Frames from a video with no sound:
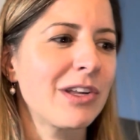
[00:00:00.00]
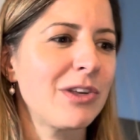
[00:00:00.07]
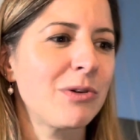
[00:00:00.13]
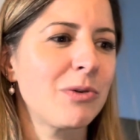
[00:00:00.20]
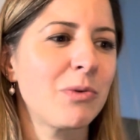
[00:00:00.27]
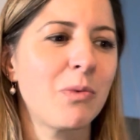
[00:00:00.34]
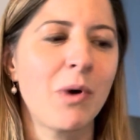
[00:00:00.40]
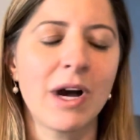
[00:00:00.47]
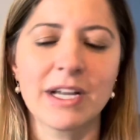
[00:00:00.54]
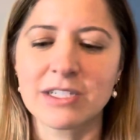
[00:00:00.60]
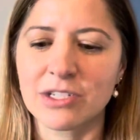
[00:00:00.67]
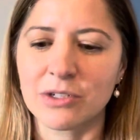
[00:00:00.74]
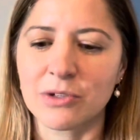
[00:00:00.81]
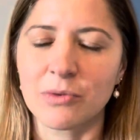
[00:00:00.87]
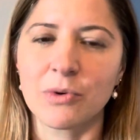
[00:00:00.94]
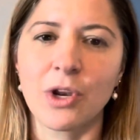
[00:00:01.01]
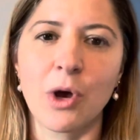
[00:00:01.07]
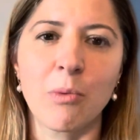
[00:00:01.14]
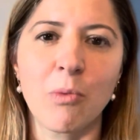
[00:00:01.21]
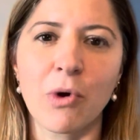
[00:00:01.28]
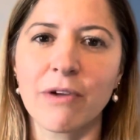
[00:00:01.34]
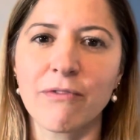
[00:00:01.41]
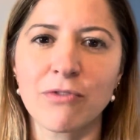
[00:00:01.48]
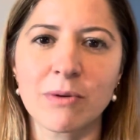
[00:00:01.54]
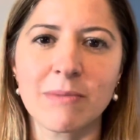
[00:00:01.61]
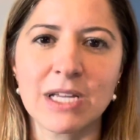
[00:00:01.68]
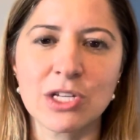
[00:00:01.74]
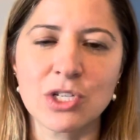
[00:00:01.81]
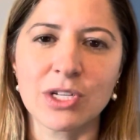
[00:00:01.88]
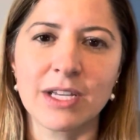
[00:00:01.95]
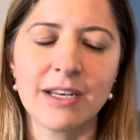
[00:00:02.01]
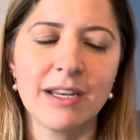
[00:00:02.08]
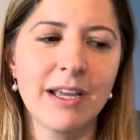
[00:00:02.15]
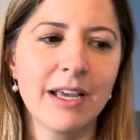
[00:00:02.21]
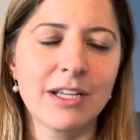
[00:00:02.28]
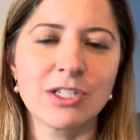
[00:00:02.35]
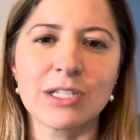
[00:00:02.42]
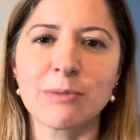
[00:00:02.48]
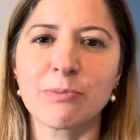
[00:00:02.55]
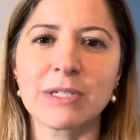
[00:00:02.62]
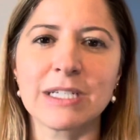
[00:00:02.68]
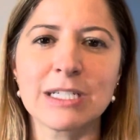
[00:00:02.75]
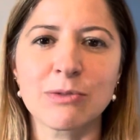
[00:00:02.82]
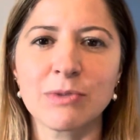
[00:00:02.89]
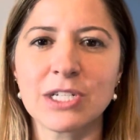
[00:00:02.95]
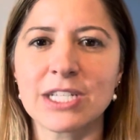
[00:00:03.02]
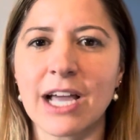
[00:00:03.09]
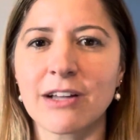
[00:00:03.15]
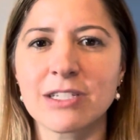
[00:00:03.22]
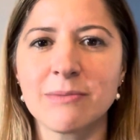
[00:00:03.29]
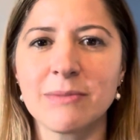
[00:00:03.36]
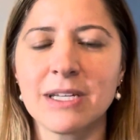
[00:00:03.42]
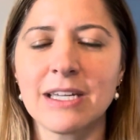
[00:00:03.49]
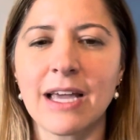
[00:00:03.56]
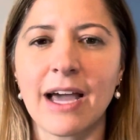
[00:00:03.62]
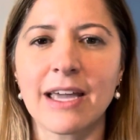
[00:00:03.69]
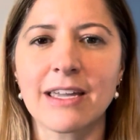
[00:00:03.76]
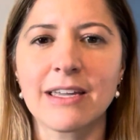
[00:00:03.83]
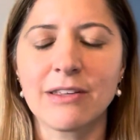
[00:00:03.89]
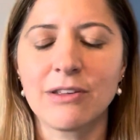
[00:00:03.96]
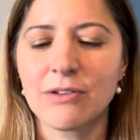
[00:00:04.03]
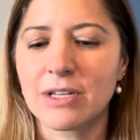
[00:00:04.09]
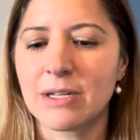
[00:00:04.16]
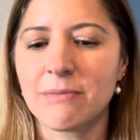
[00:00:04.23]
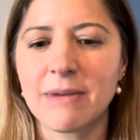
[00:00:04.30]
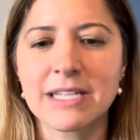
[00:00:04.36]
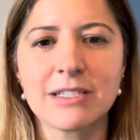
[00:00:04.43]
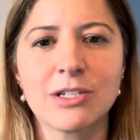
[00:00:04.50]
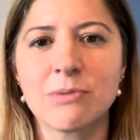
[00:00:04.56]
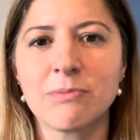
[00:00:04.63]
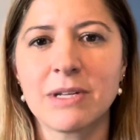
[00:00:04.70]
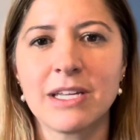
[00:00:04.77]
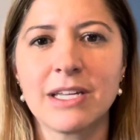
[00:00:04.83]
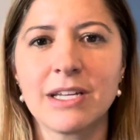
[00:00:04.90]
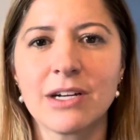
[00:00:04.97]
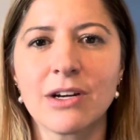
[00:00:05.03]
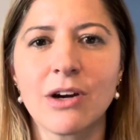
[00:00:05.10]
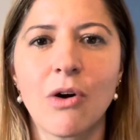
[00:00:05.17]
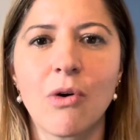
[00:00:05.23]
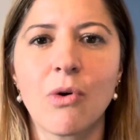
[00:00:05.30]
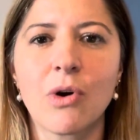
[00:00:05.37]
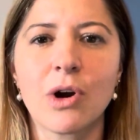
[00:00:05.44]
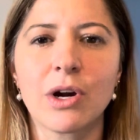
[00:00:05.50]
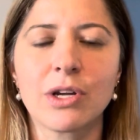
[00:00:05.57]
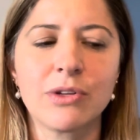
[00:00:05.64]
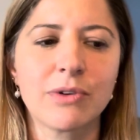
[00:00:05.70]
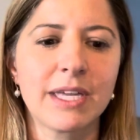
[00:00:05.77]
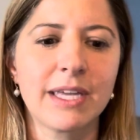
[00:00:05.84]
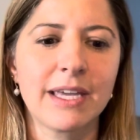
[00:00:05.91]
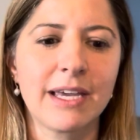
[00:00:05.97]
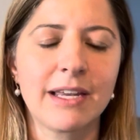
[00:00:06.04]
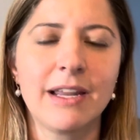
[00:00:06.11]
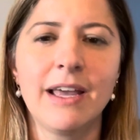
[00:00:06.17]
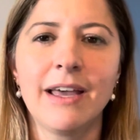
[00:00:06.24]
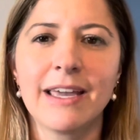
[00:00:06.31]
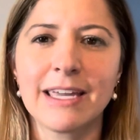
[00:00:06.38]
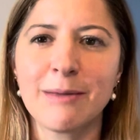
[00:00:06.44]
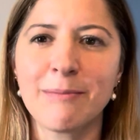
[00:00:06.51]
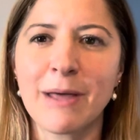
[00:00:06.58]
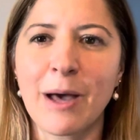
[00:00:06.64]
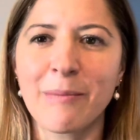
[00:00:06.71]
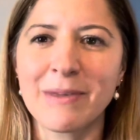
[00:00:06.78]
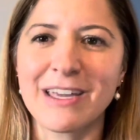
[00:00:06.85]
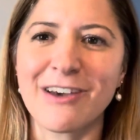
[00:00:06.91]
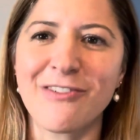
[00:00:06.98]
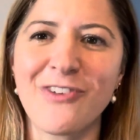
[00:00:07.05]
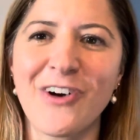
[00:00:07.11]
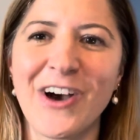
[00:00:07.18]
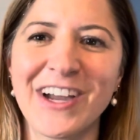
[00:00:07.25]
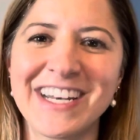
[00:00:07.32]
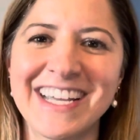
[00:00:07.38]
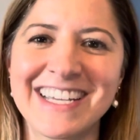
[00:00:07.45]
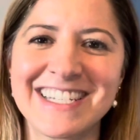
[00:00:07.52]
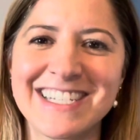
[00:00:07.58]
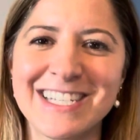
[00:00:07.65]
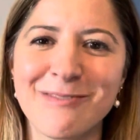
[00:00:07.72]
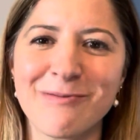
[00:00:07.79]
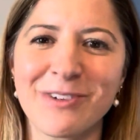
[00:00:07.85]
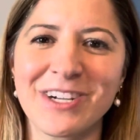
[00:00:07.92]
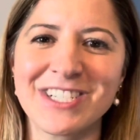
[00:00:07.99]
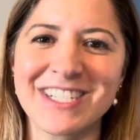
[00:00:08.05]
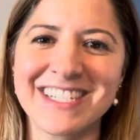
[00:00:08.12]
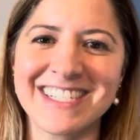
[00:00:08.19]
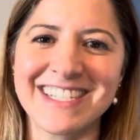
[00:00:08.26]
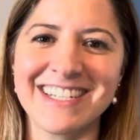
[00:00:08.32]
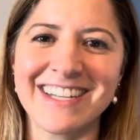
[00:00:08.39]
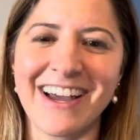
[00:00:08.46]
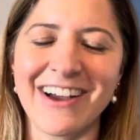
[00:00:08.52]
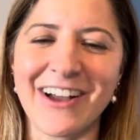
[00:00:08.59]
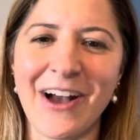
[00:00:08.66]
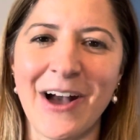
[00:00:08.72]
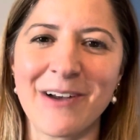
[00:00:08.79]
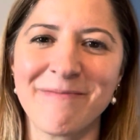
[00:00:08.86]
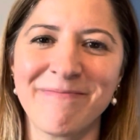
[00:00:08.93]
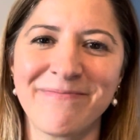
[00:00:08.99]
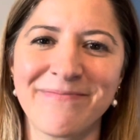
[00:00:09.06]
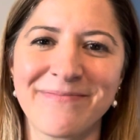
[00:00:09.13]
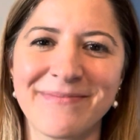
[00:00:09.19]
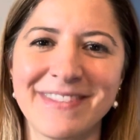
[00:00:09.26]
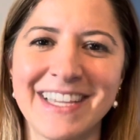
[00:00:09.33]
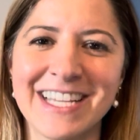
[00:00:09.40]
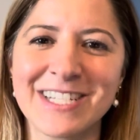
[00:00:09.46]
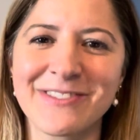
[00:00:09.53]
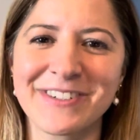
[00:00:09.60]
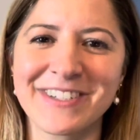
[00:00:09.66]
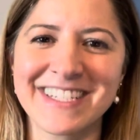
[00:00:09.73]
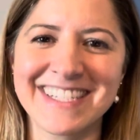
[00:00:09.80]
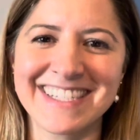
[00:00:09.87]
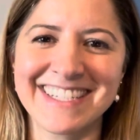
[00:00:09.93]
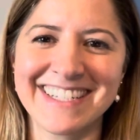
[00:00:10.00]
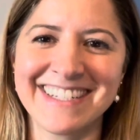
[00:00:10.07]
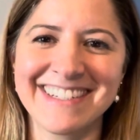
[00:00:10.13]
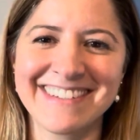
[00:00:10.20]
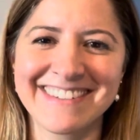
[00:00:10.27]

you want to know more information, just please reach out to me. I, you can message me here or you can email me at fawn at teamregency.com. Thanks for listening.